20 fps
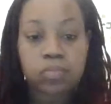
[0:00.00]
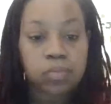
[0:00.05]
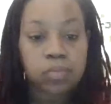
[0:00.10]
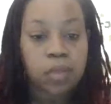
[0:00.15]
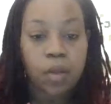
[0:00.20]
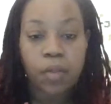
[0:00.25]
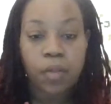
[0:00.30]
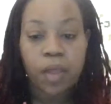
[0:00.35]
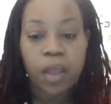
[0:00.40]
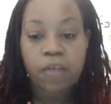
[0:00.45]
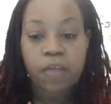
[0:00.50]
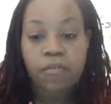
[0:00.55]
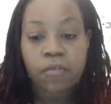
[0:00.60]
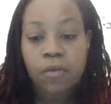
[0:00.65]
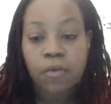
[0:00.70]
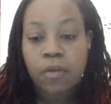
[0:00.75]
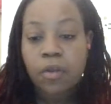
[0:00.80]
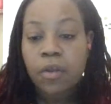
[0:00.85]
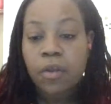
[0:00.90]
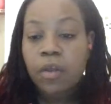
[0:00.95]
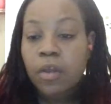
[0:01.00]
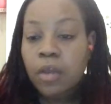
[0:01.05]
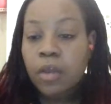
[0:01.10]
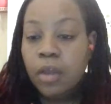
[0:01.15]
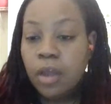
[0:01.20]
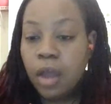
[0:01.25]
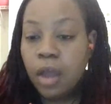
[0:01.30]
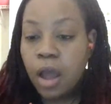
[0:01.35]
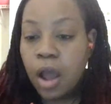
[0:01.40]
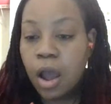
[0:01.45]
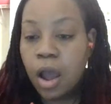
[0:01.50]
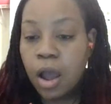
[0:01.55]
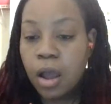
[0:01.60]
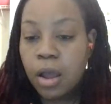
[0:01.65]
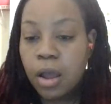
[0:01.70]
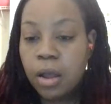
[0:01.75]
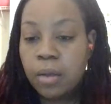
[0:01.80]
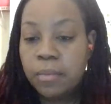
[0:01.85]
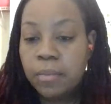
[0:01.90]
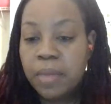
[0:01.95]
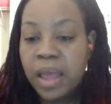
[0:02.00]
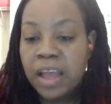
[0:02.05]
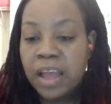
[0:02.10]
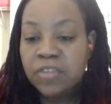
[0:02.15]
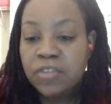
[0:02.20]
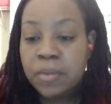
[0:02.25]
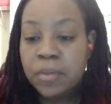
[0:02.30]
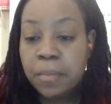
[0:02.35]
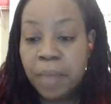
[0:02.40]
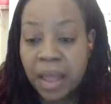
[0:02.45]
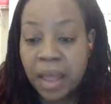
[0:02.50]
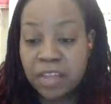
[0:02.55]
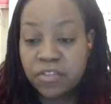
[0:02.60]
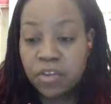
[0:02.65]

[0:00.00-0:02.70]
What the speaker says: their life. Actually met